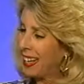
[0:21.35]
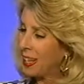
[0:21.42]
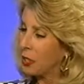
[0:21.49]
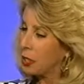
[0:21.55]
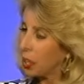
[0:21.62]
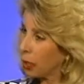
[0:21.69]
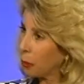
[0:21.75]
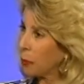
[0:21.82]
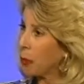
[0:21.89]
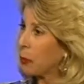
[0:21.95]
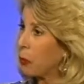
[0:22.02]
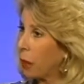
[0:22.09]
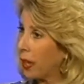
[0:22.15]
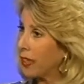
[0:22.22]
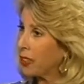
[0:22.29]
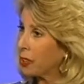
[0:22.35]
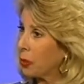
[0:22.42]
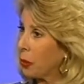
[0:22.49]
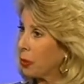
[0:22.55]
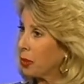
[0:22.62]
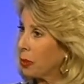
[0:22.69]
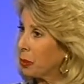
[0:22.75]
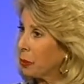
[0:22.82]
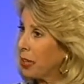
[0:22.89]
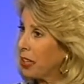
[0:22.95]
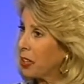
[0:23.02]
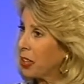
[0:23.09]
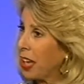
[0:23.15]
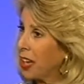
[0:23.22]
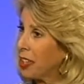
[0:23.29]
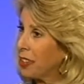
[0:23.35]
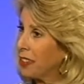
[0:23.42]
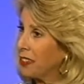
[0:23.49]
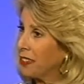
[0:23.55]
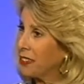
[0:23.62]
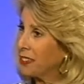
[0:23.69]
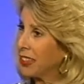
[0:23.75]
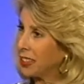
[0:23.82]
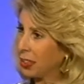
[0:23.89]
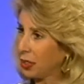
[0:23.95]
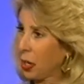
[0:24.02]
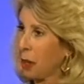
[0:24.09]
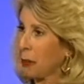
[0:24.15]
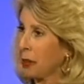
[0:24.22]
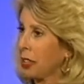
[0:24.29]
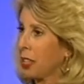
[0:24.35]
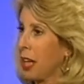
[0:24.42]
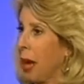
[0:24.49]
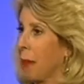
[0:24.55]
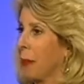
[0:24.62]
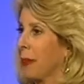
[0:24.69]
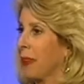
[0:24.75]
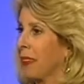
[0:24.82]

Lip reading: Tell me, what is cortical reeducation? Let's start with the top.